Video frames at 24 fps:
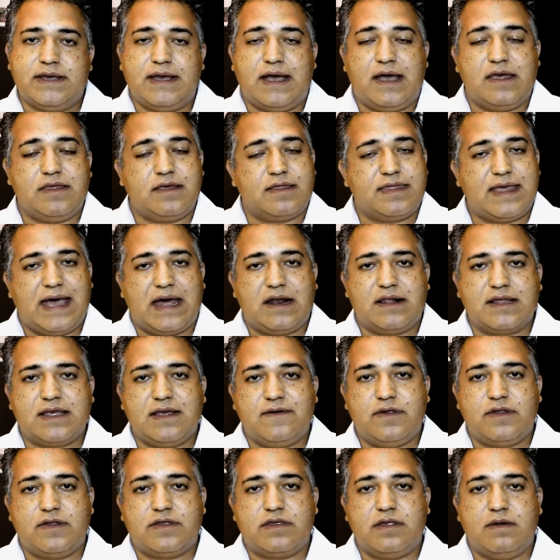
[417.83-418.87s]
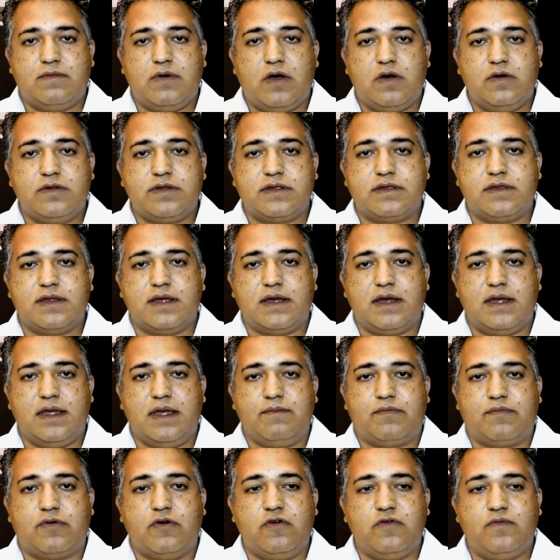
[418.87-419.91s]
I think that'll give us the most
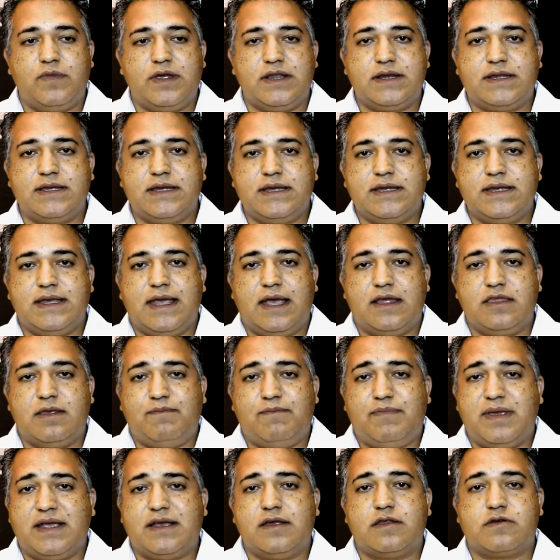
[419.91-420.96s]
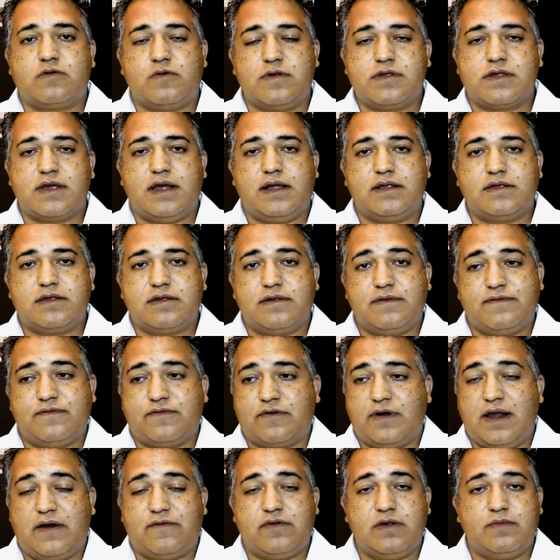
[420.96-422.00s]
improvement and the biggest results
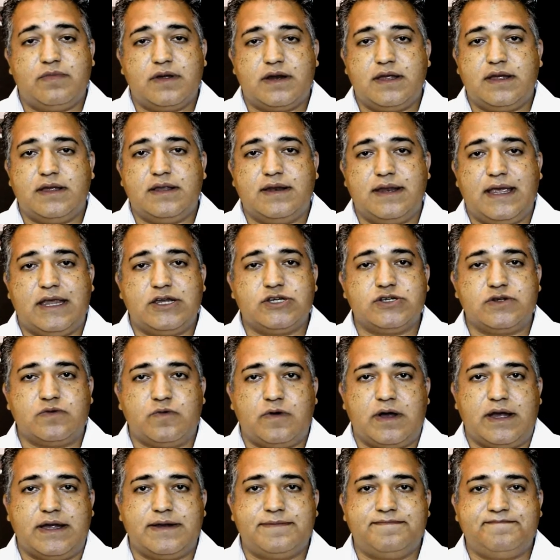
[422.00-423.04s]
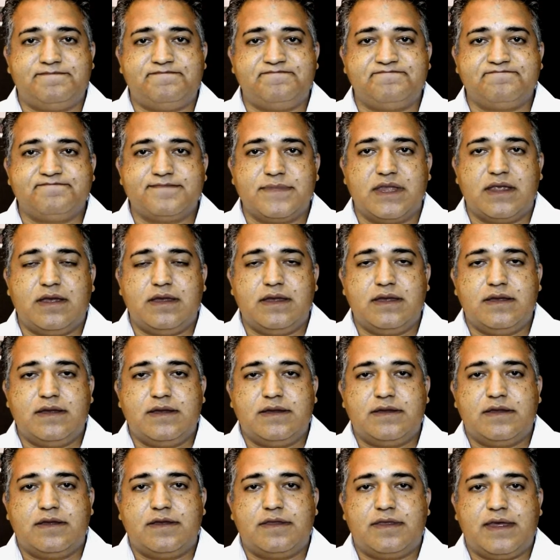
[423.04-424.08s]
for everybody nationwide.
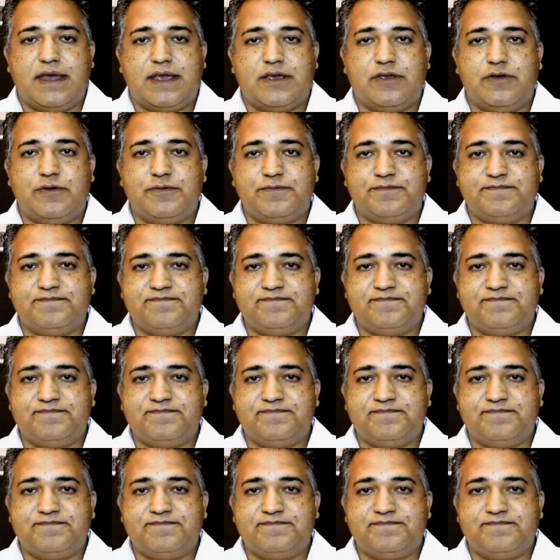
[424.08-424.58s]
Thank you.